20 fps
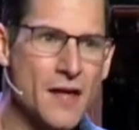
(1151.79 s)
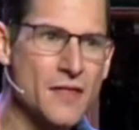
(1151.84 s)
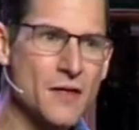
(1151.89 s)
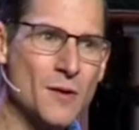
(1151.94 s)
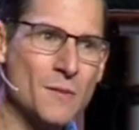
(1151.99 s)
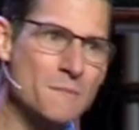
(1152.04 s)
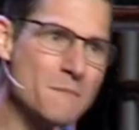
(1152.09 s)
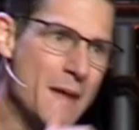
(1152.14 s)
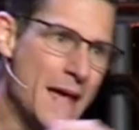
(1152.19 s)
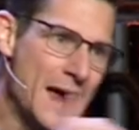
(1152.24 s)

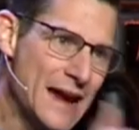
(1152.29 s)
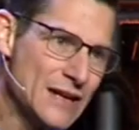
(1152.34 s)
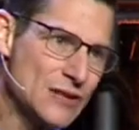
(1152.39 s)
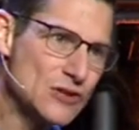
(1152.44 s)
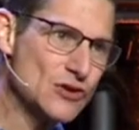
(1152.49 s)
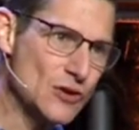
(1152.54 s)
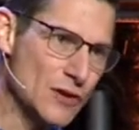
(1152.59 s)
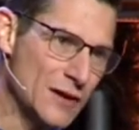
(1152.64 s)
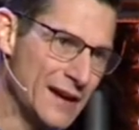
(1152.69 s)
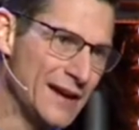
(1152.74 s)
They're
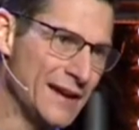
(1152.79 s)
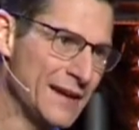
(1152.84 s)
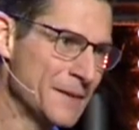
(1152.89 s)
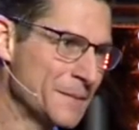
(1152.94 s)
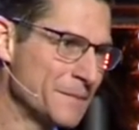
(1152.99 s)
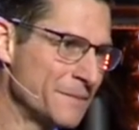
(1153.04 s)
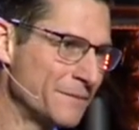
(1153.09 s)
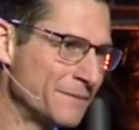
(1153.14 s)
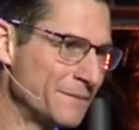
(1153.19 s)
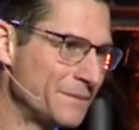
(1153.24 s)
majoring
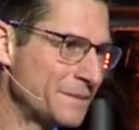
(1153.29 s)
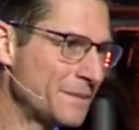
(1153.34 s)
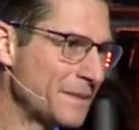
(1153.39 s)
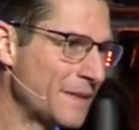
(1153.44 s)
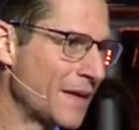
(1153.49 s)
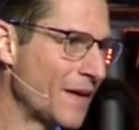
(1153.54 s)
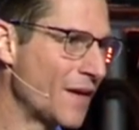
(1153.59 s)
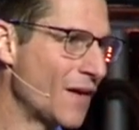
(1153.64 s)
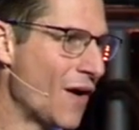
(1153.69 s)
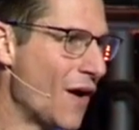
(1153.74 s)

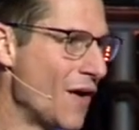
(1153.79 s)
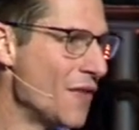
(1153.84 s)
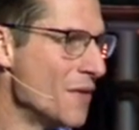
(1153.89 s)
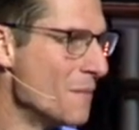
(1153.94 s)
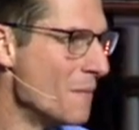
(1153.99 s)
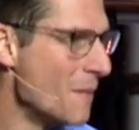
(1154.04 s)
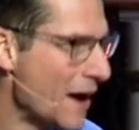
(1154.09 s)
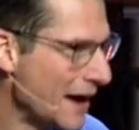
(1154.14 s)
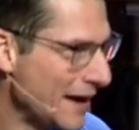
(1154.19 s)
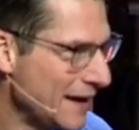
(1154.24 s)
on the
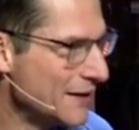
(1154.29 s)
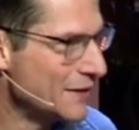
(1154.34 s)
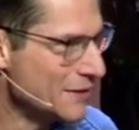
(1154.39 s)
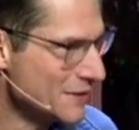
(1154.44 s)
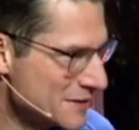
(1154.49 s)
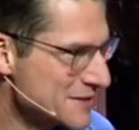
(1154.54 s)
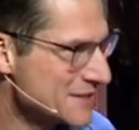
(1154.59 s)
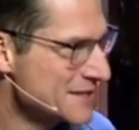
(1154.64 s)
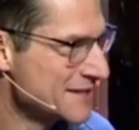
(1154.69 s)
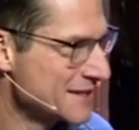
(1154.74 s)

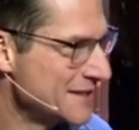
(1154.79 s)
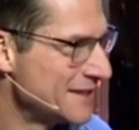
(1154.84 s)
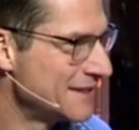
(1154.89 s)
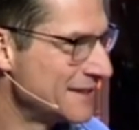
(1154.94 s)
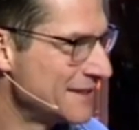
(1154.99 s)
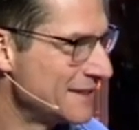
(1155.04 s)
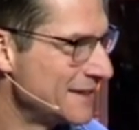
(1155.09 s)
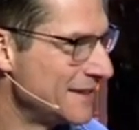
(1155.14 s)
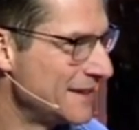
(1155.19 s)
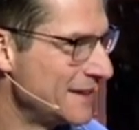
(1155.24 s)
minors,
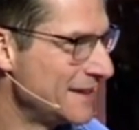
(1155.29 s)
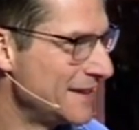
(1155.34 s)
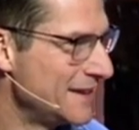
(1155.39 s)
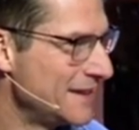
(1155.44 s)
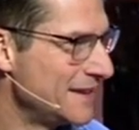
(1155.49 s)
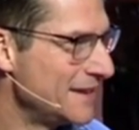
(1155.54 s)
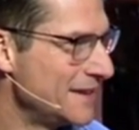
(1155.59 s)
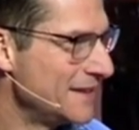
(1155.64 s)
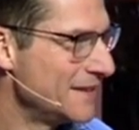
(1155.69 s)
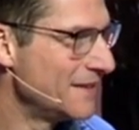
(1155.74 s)

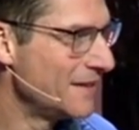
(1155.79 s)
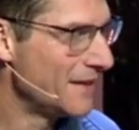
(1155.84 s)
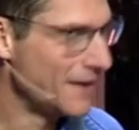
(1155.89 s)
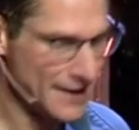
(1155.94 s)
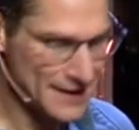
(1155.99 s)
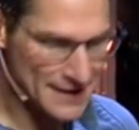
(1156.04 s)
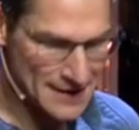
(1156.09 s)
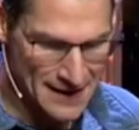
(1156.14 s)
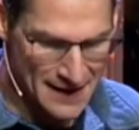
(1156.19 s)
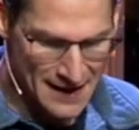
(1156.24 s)

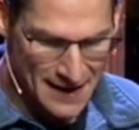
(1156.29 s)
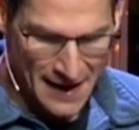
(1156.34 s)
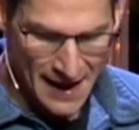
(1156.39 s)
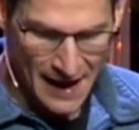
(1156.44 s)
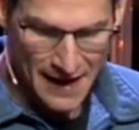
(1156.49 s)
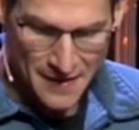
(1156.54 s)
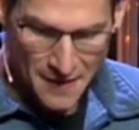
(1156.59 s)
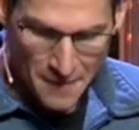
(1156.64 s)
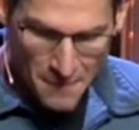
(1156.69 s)
right? And the